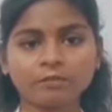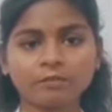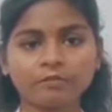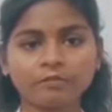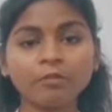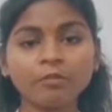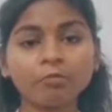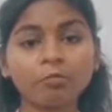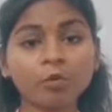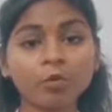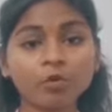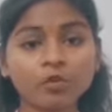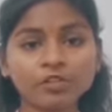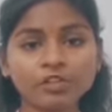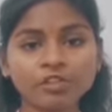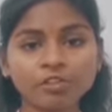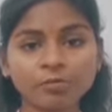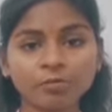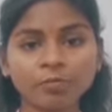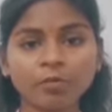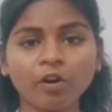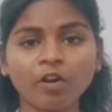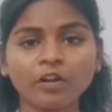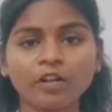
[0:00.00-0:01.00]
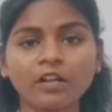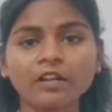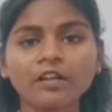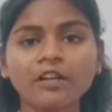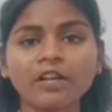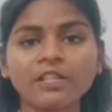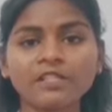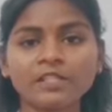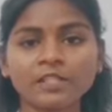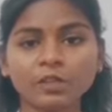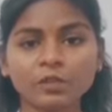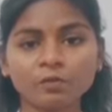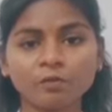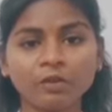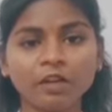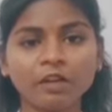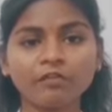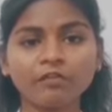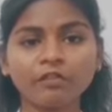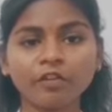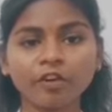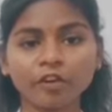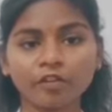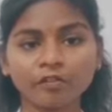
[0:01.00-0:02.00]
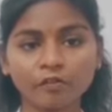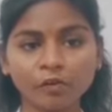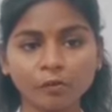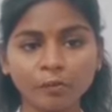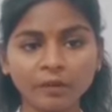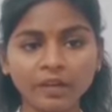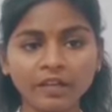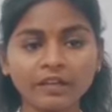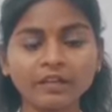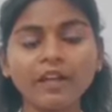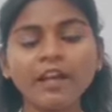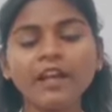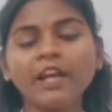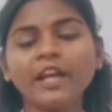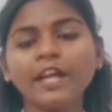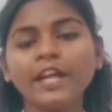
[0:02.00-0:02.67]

And most important assessment for women,